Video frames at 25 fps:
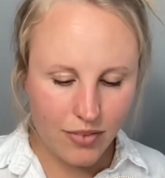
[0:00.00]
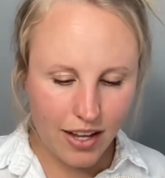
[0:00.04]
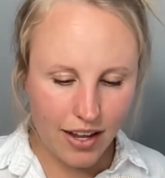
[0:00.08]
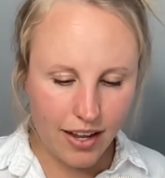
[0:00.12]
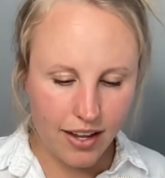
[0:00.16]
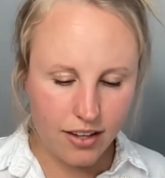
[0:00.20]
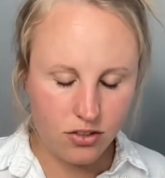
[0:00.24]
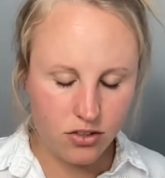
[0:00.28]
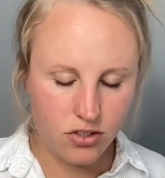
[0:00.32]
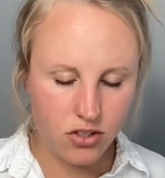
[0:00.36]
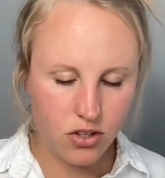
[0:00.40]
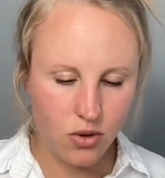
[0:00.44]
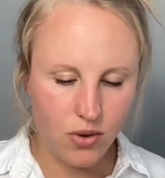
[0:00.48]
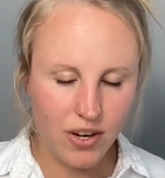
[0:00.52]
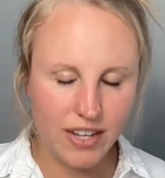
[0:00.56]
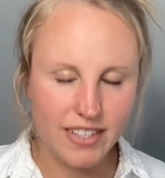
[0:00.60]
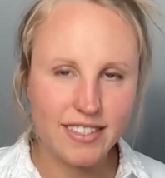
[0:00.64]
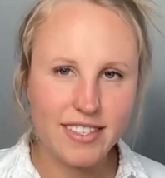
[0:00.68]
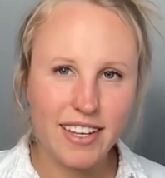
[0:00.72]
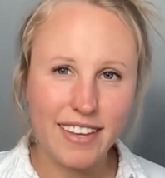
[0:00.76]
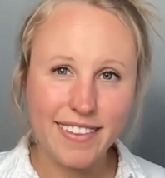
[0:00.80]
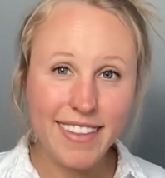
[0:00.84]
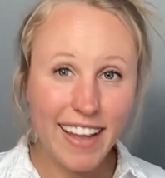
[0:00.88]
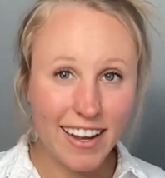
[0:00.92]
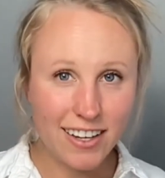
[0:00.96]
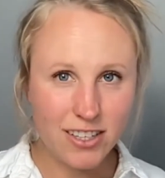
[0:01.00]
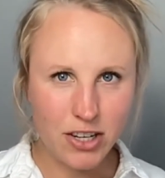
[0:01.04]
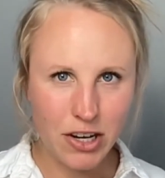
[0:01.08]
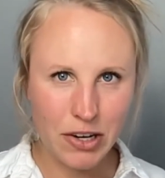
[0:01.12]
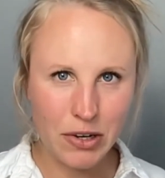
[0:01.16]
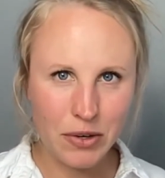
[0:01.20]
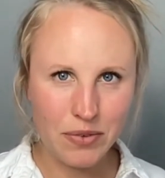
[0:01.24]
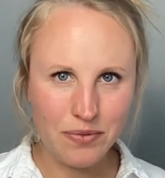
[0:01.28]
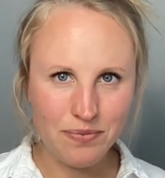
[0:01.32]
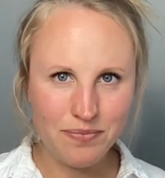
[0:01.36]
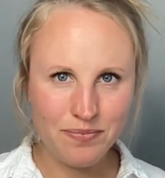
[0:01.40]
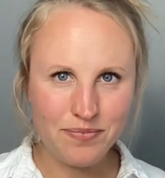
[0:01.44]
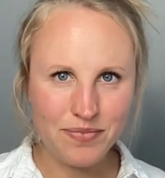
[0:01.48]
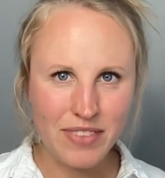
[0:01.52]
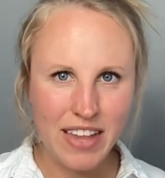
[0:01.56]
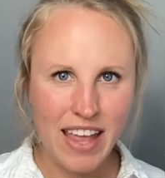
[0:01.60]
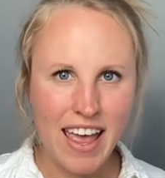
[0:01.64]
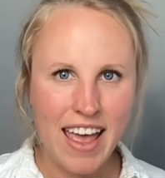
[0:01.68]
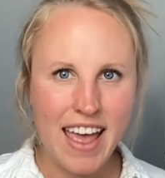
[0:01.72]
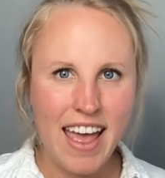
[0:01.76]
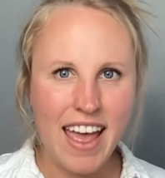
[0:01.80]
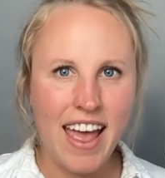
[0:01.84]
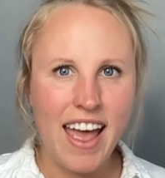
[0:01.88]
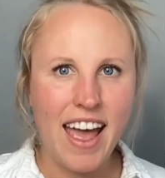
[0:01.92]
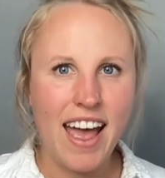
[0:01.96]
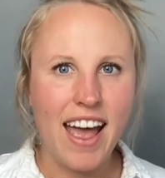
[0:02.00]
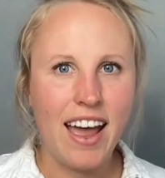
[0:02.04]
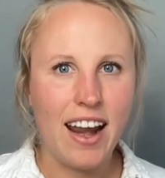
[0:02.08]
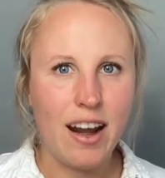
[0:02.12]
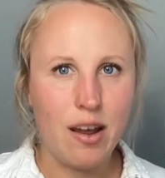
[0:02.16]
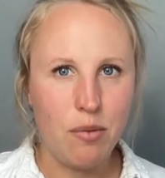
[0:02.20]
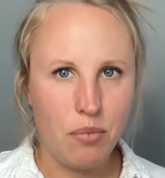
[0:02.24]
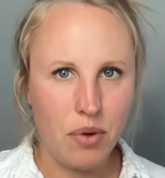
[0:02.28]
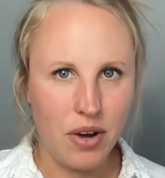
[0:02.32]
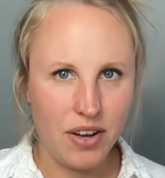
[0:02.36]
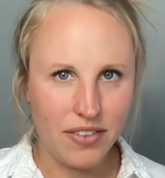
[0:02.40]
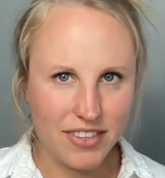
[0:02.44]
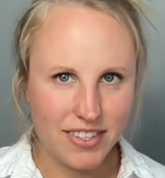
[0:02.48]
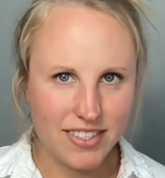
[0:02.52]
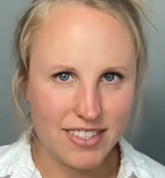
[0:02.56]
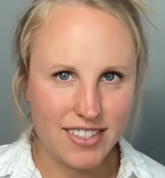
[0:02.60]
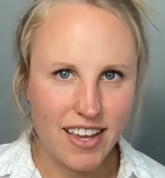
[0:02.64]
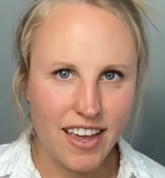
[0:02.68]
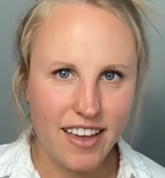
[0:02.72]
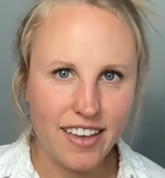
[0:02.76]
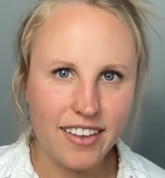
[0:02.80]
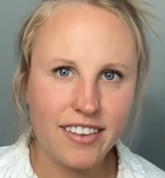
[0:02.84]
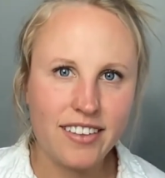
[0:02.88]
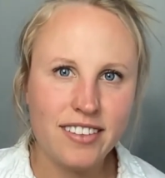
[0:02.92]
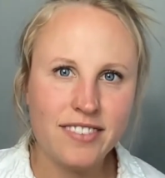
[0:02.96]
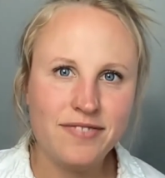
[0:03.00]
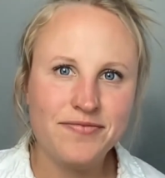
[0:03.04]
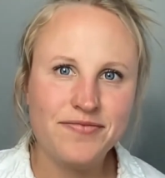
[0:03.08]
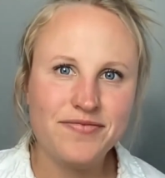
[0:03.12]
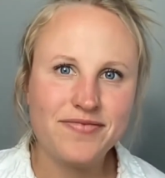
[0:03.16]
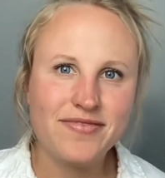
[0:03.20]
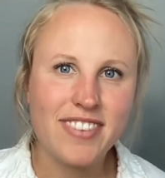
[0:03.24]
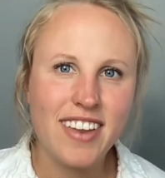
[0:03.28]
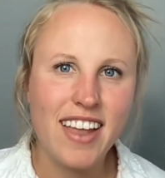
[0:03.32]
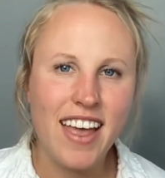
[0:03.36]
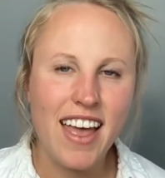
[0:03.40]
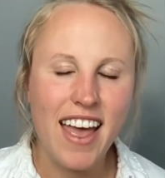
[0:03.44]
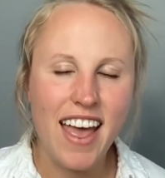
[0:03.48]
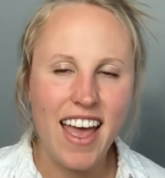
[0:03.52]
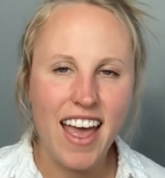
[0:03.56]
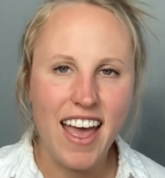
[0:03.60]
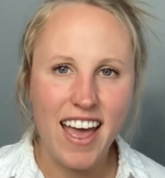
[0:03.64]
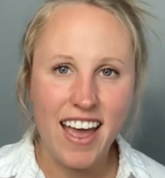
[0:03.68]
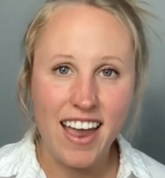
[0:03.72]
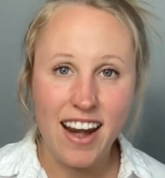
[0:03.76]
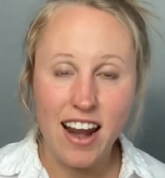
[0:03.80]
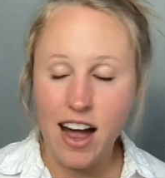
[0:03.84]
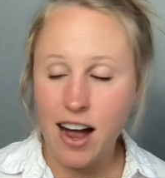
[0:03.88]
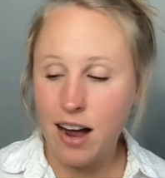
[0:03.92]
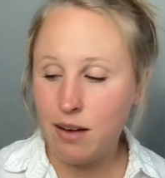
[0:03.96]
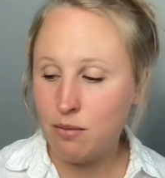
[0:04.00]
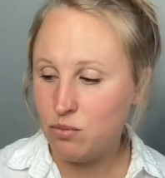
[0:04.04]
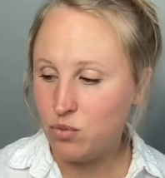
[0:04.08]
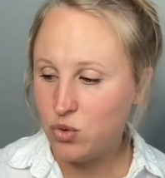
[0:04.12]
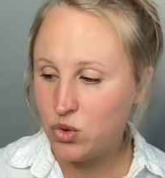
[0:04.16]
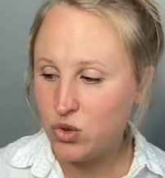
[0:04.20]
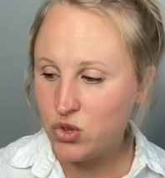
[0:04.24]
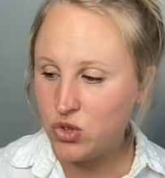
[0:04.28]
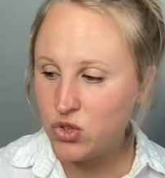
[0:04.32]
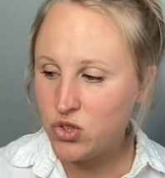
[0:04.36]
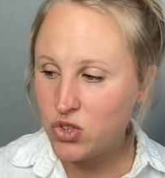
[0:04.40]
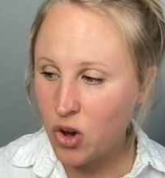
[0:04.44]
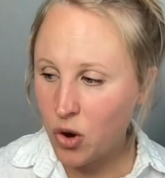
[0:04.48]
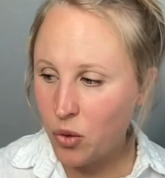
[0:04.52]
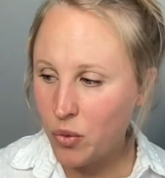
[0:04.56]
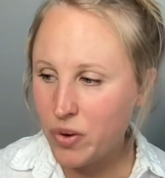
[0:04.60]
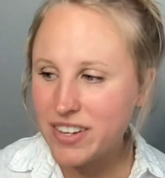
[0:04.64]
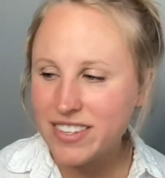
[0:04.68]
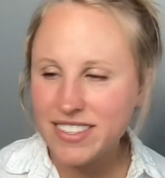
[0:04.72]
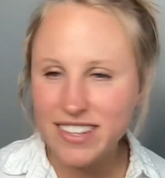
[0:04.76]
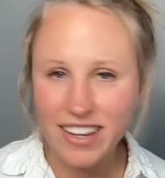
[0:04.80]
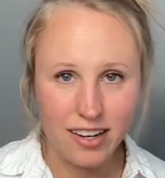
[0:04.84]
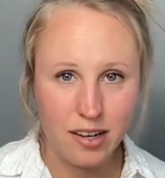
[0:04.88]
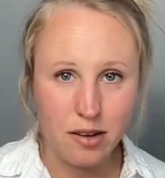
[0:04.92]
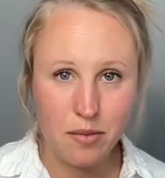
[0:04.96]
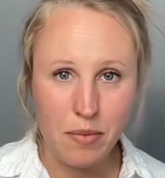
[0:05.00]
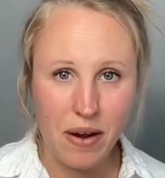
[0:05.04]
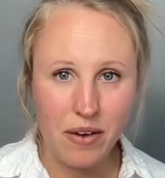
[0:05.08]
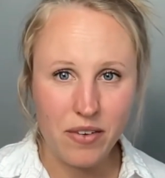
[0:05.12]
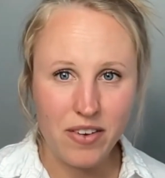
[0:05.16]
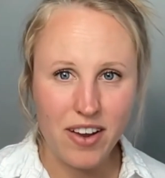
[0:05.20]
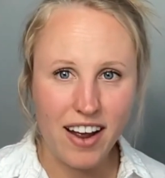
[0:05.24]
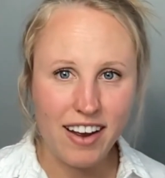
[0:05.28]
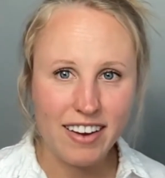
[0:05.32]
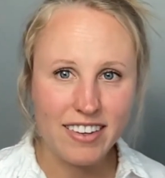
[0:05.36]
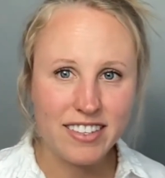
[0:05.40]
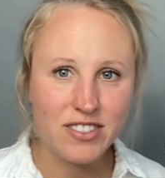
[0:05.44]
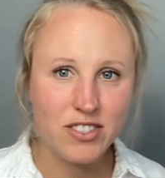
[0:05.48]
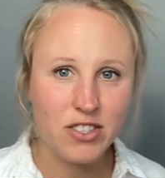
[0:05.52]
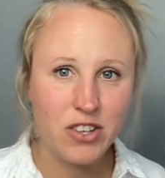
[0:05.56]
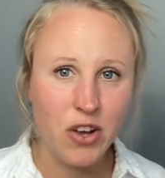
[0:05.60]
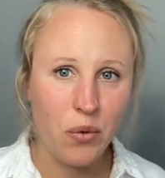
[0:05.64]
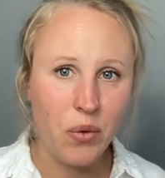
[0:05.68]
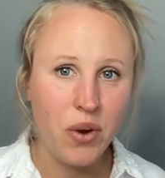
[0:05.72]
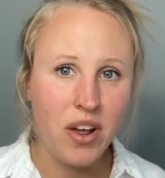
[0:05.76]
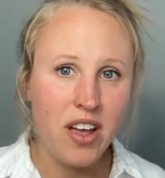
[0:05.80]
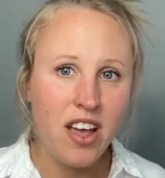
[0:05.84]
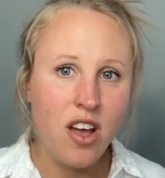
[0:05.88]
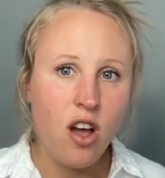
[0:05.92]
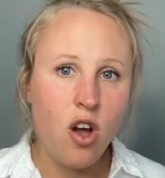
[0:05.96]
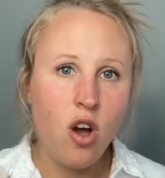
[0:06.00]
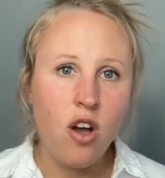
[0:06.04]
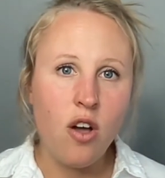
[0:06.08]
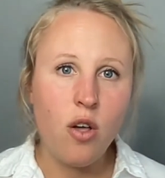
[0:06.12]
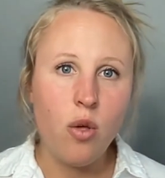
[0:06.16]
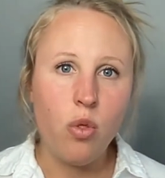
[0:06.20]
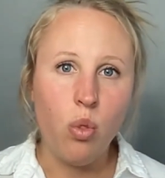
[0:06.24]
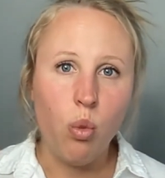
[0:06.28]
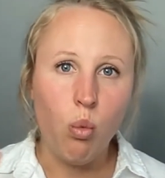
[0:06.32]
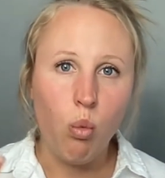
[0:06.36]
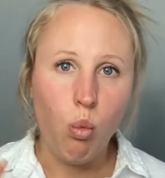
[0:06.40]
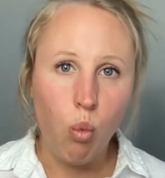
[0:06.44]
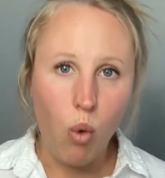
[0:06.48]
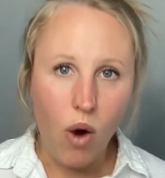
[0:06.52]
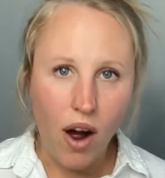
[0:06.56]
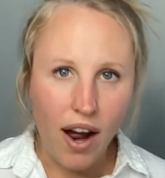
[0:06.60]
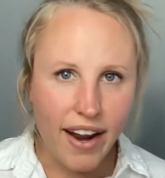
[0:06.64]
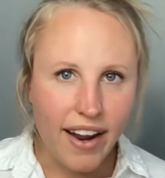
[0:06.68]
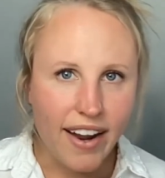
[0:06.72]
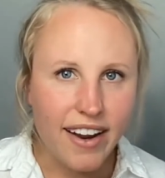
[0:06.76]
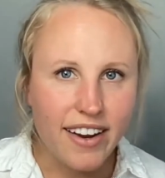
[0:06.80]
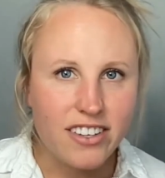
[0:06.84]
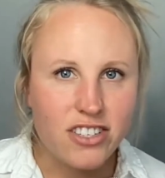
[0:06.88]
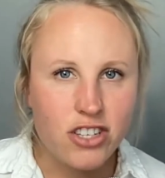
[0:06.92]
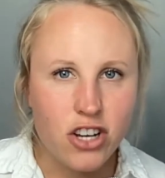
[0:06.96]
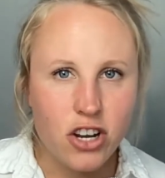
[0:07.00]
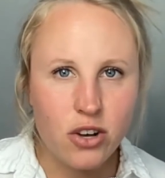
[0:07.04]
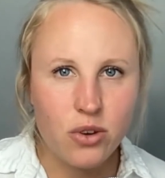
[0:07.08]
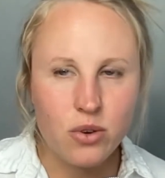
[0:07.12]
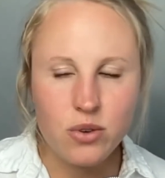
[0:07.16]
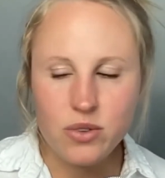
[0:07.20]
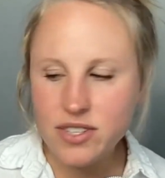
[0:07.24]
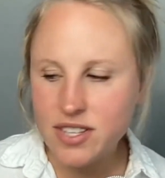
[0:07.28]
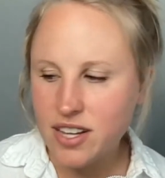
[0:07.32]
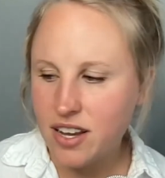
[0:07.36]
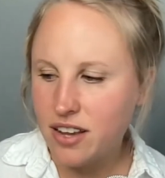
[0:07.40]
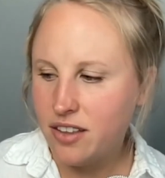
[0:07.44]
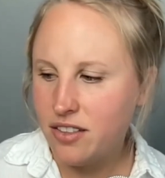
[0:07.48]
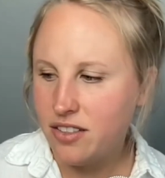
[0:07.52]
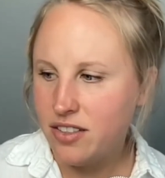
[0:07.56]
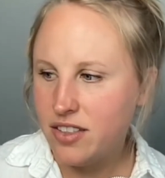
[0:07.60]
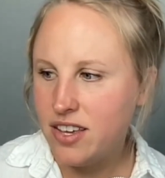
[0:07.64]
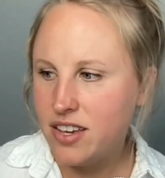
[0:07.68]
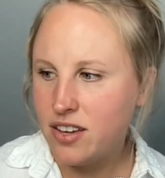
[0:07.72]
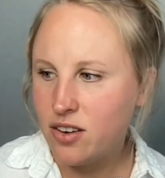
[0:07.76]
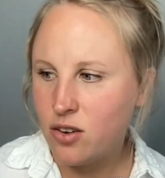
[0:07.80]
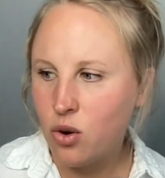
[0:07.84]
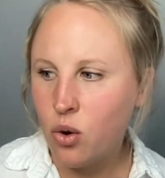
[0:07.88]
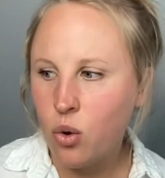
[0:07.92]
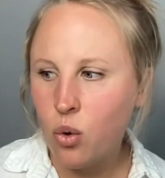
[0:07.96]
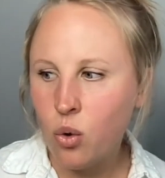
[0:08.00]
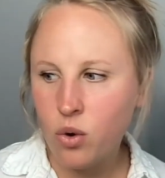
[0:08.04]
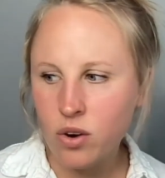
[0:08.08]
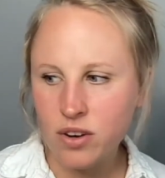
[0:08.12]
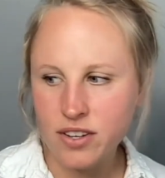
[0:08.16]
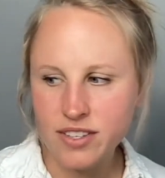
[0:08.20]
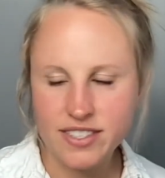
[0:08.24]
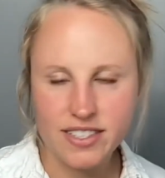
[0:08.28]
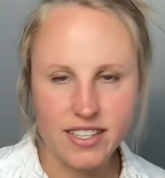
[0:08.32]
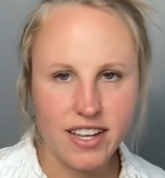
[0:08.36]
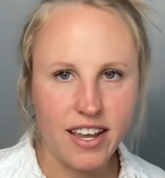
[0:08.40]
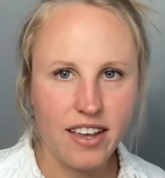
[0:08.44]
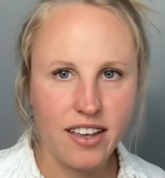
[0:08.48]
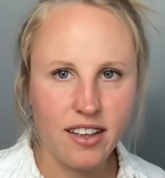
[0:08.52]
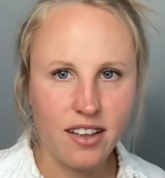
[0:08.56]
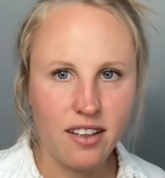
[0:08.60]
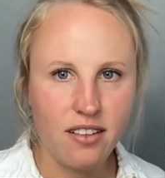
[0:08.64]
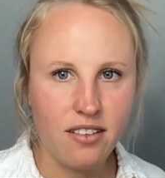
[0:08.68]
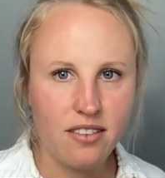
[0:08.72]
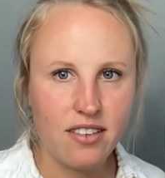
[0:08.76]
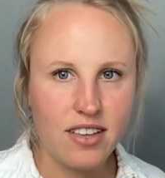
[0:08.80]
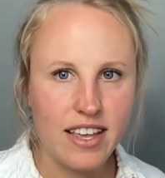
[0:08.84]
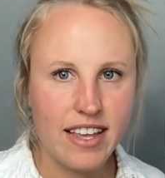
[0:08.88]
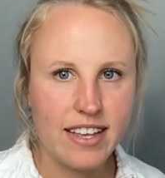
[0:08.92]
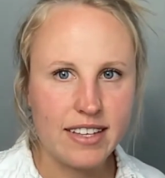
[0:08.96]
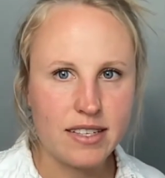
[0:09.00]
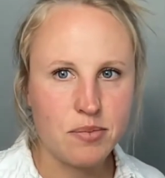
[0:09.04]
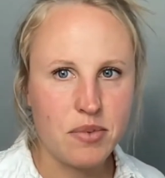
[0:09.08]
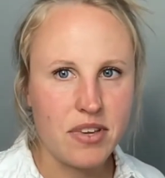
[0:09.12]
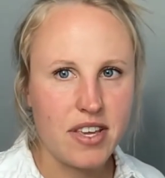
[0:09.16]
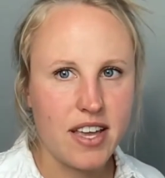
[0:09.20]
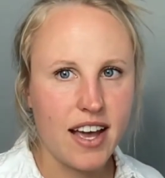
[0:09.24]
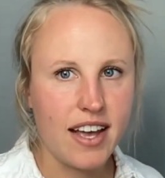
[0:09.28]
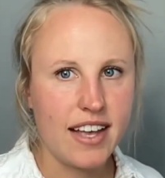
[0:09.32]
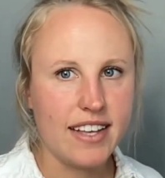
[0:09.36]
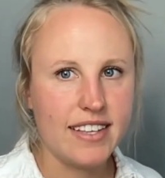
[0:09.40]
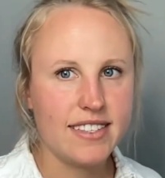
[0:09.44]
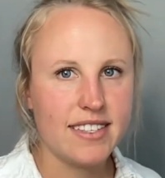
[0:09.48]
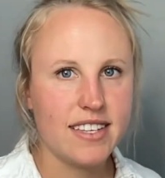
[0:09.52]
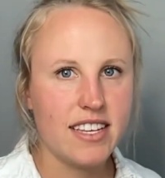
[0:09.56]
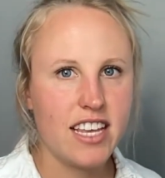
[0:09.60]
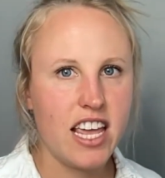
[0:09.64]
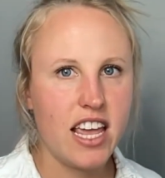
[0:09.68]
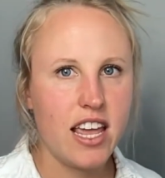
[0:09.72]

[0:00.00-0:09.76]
And so I set that tone and I bought the scale and I'm so excited about it, guys. So why I chose the KoreScale is because